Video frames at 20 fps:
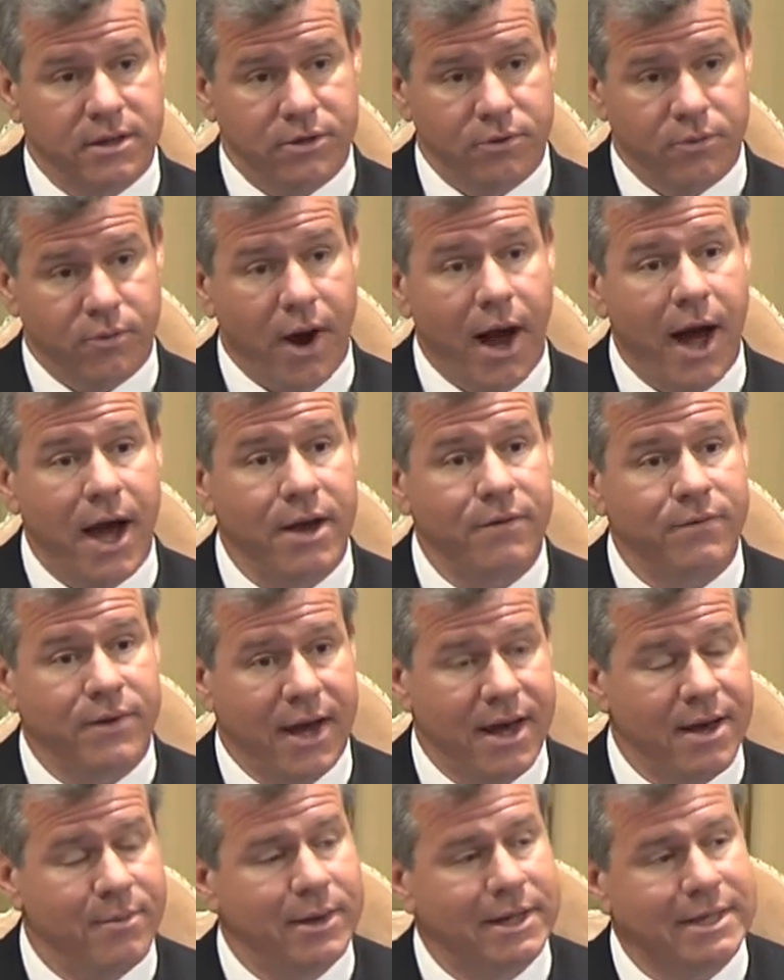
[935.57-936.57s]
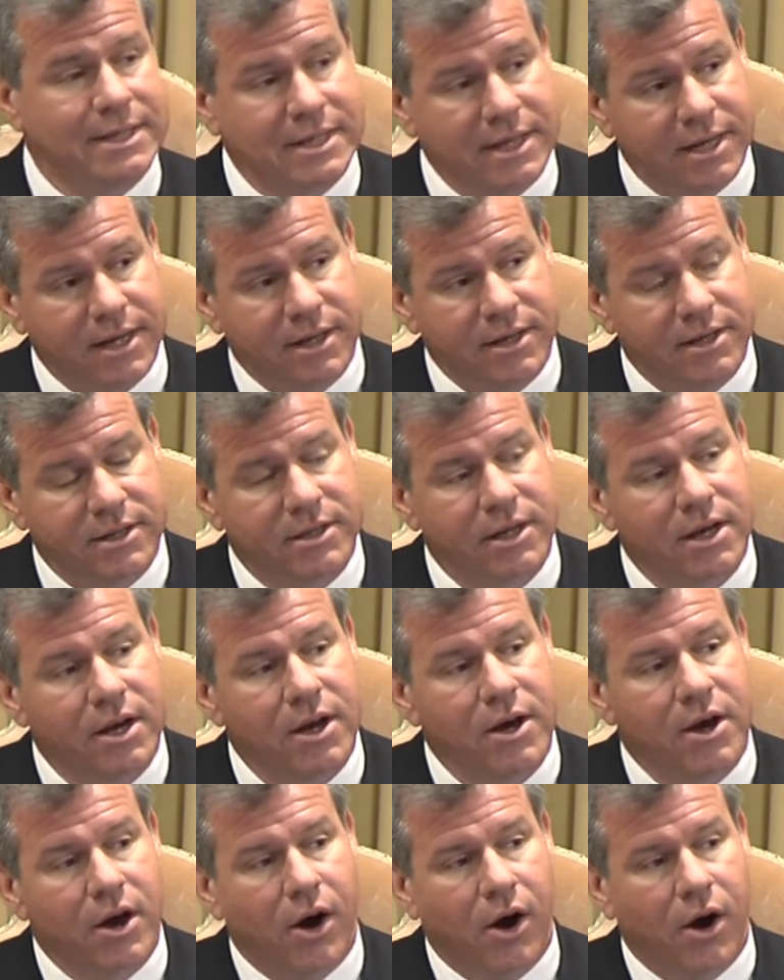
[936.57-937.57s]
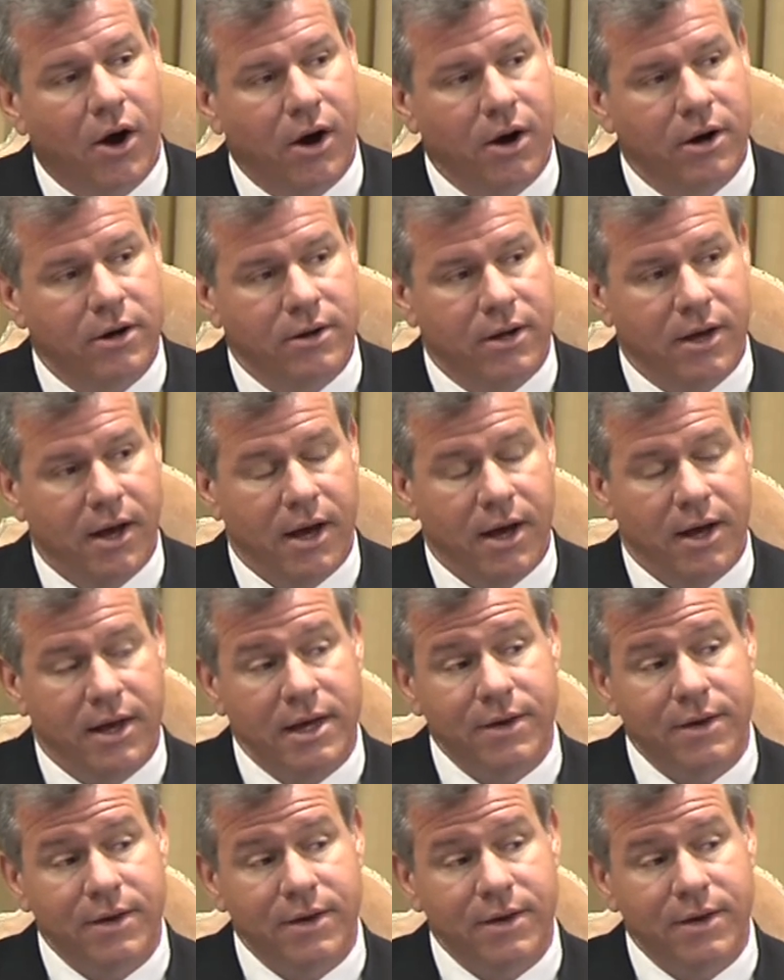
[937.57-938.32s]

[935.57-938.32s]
derived MSCs are uh,